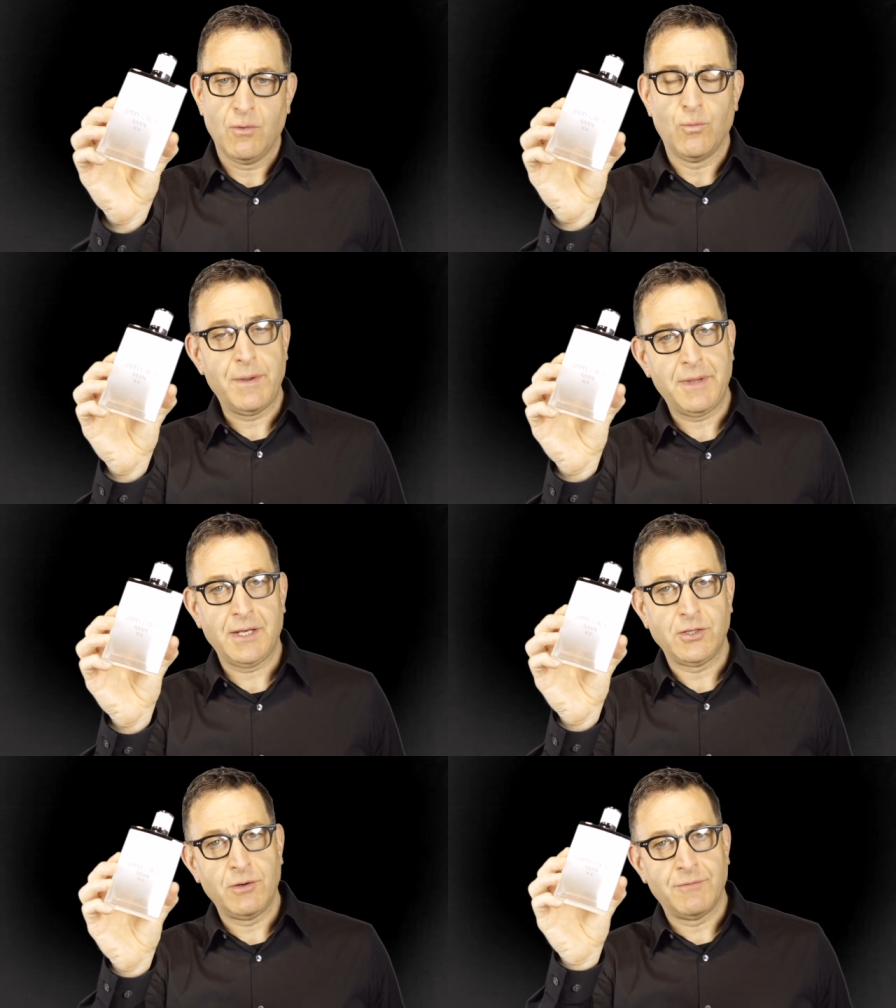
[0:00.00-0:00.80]

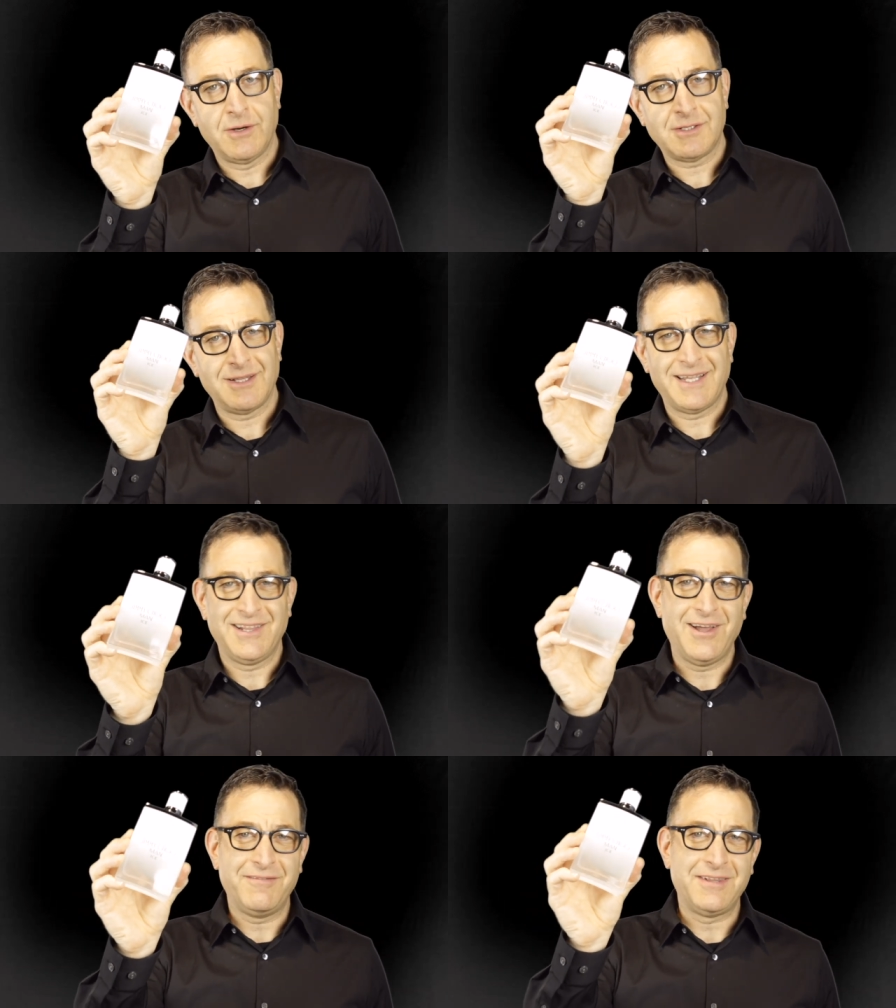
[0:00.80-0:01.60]
Women universally
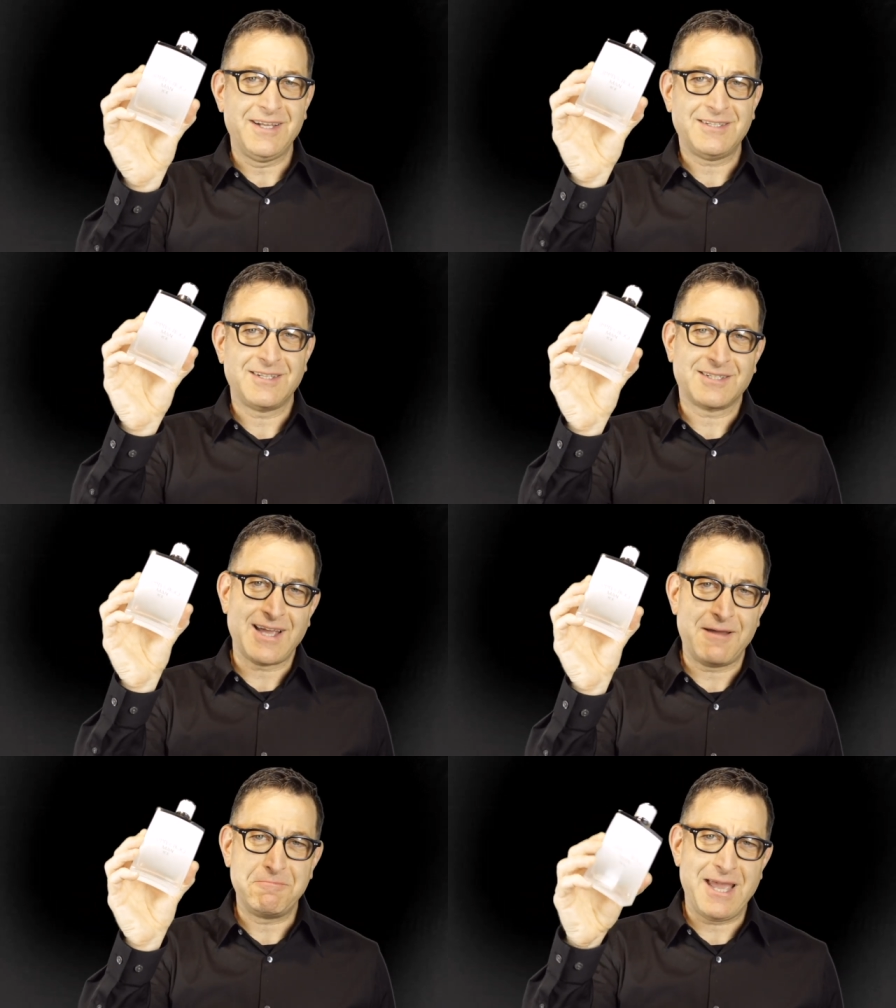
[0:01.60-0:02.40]
love this. It's
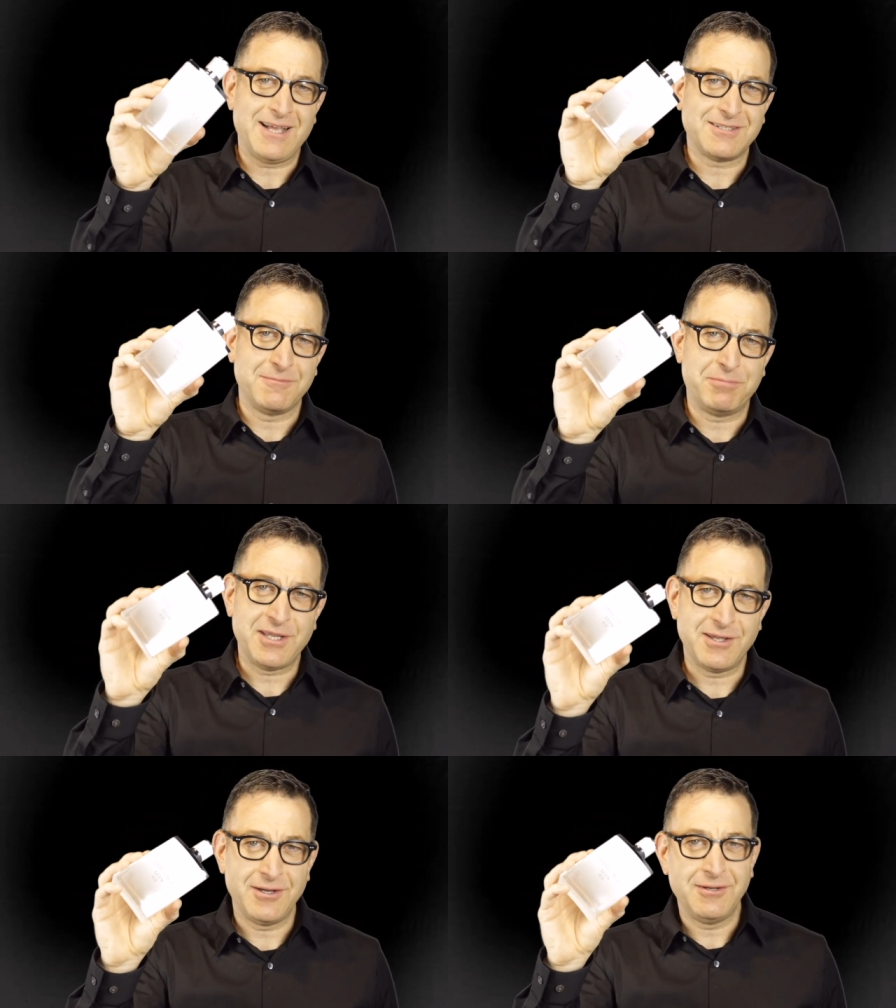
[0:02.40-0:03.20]
got mass
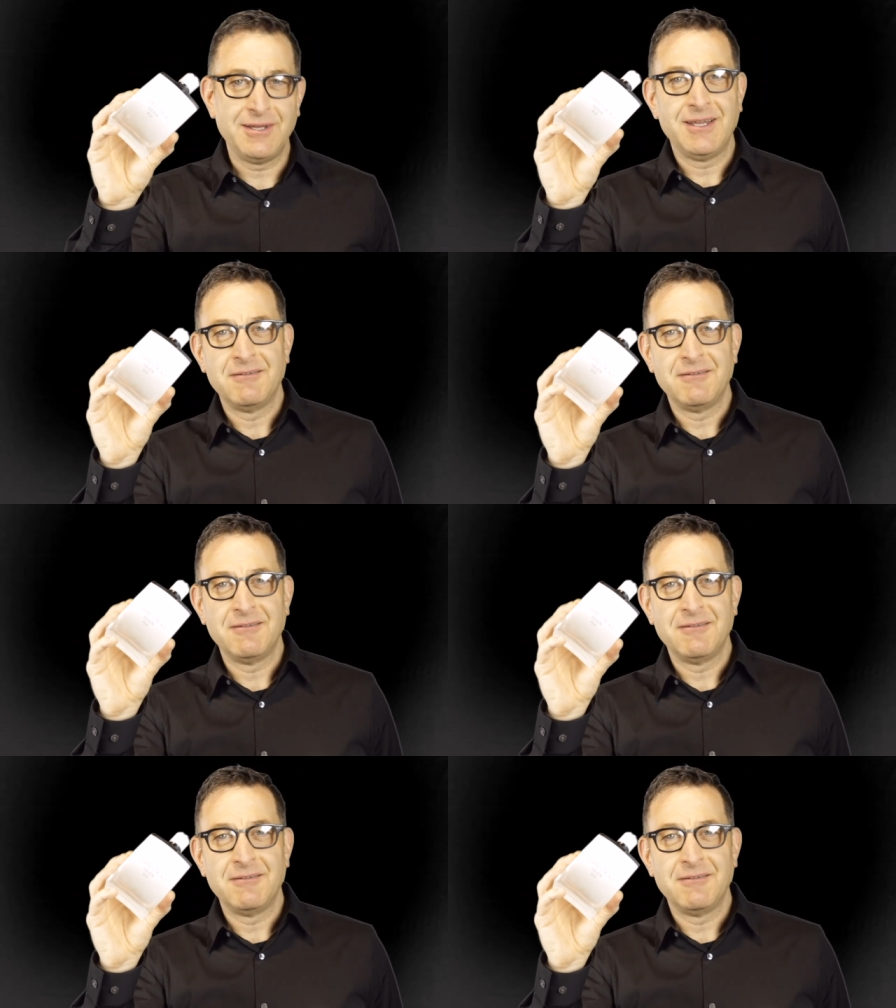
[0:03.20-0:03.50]
appeal.